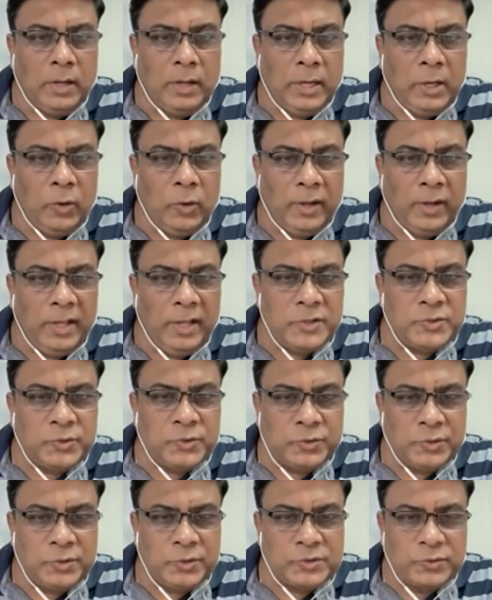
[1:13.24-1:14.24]
Hello, hi
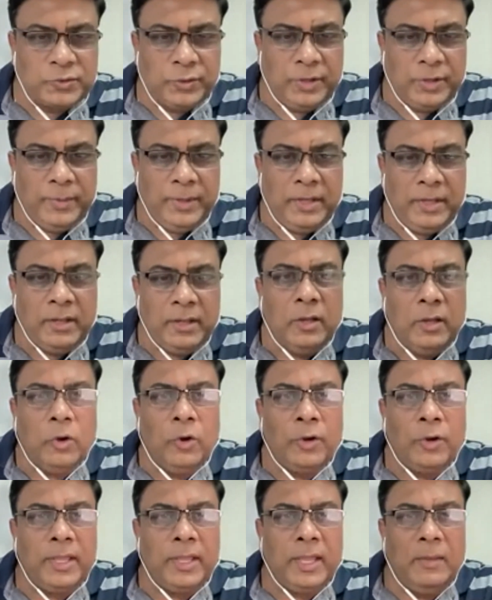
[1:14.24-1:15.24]
Ashutosh, good evening.
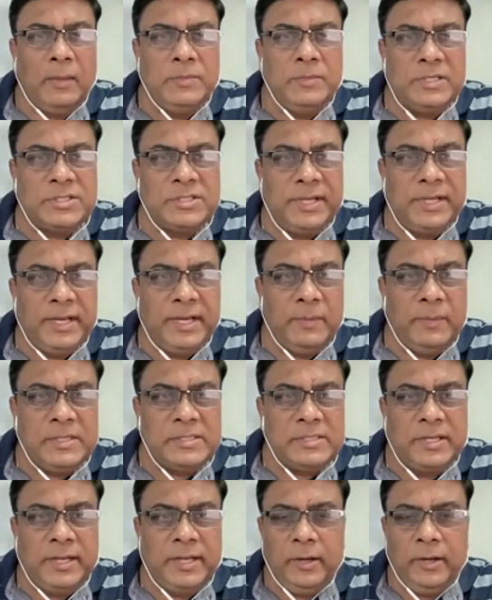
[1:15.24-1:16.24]
Okay, I'm just sharing
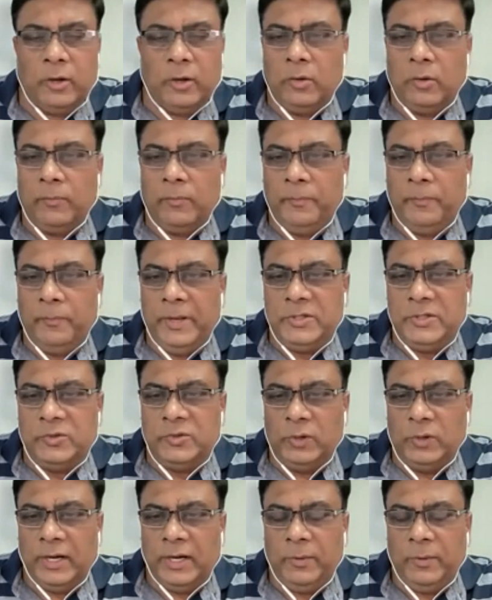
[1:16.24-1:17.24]
my screen now. Please
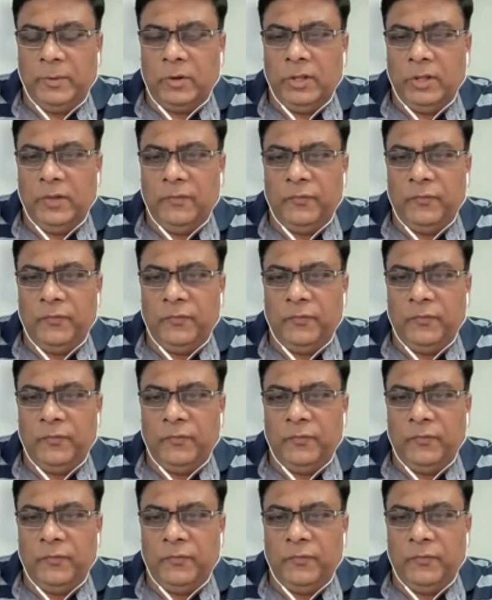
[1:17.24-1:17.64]
do let me know